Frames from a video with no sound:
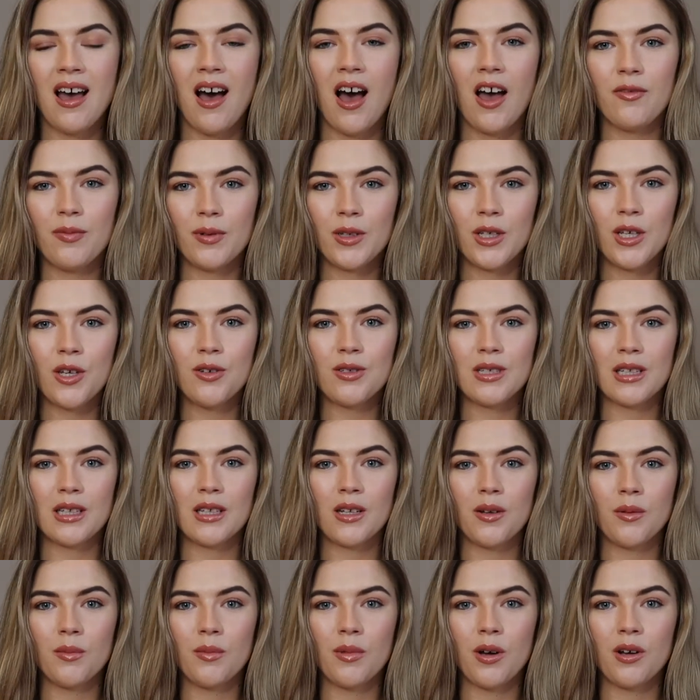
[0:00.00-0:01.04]
I've been using
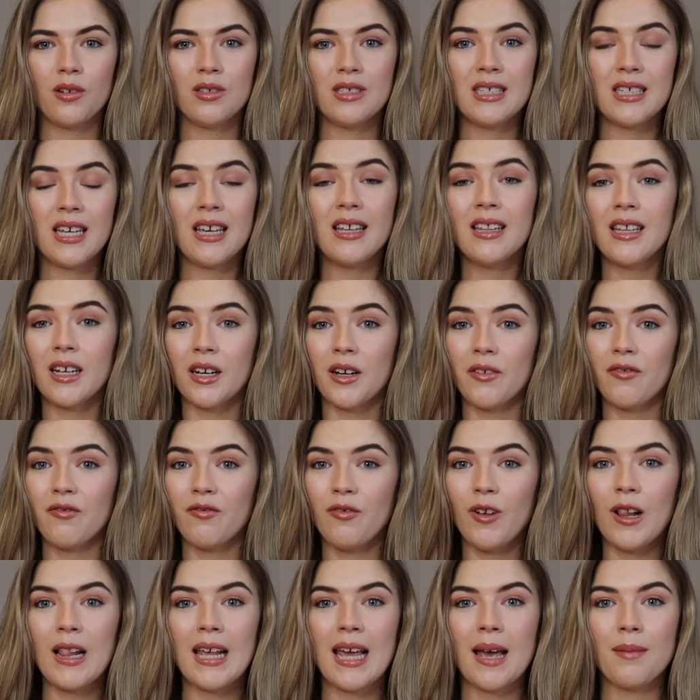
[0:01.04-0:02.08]
them until they're
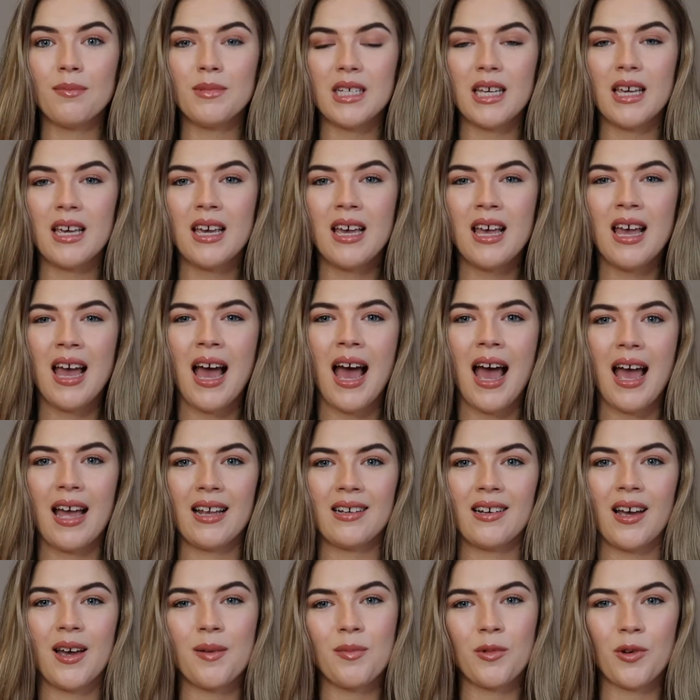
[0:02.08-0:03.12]
fully empty,
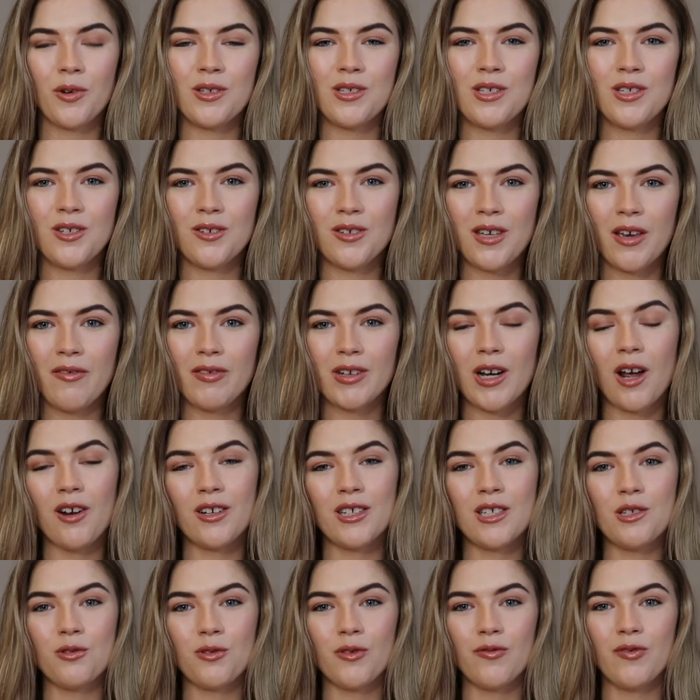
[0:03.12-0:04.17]
and I'm going to give an
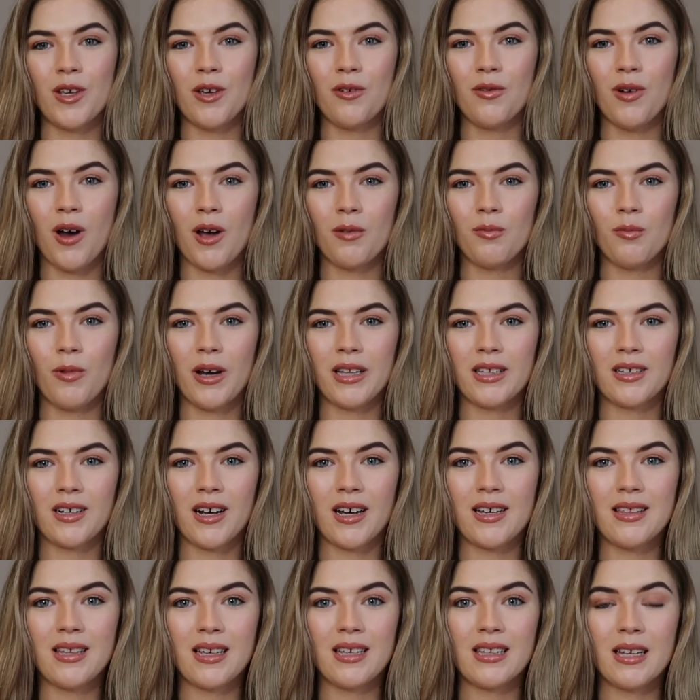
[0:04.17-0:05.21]
honest review on whether
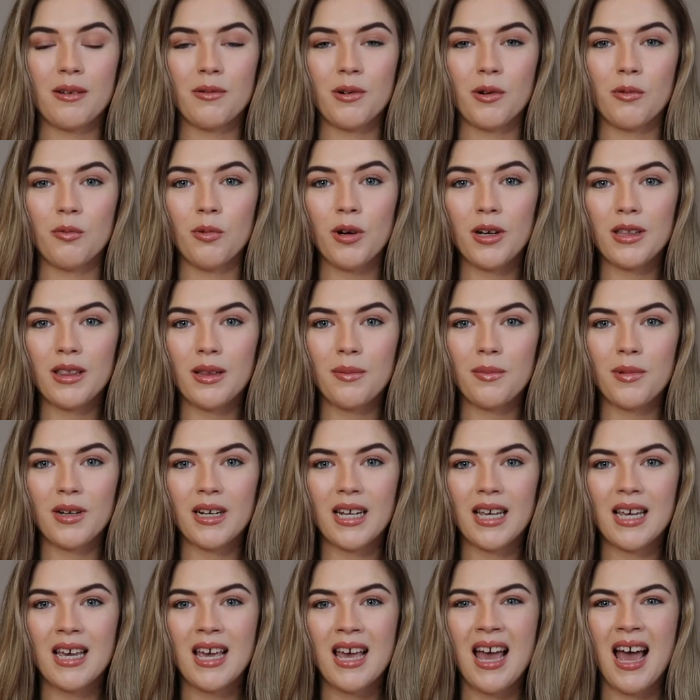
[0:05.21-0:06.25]
I think they were worth the
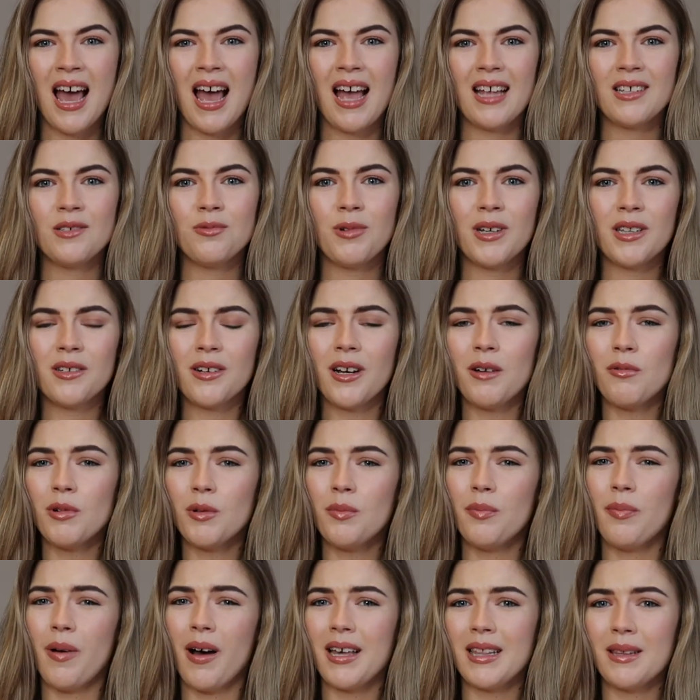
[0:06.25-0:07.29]
money and whether I
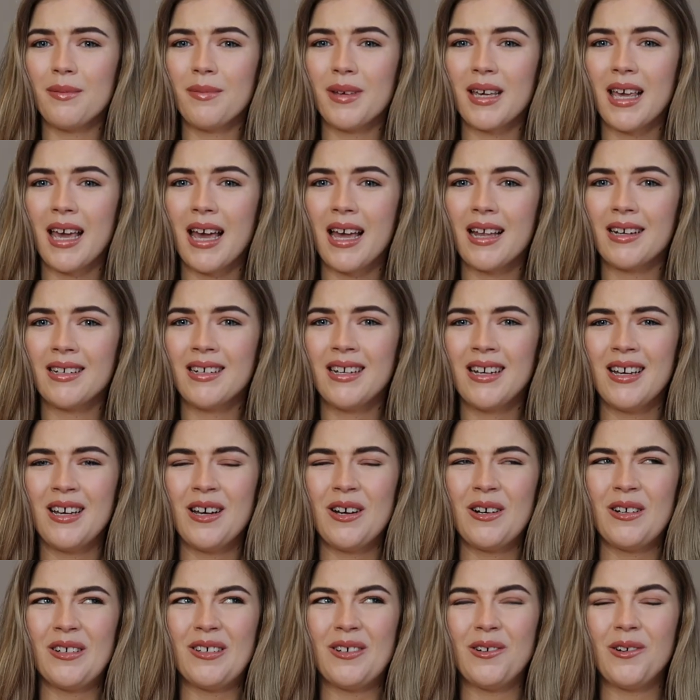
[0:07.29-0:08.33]
would buy them again,
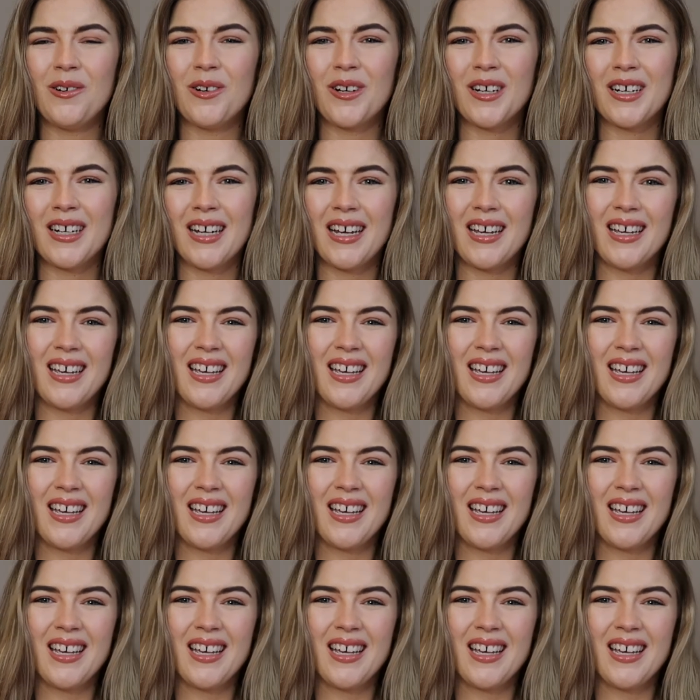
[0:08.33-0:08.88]
or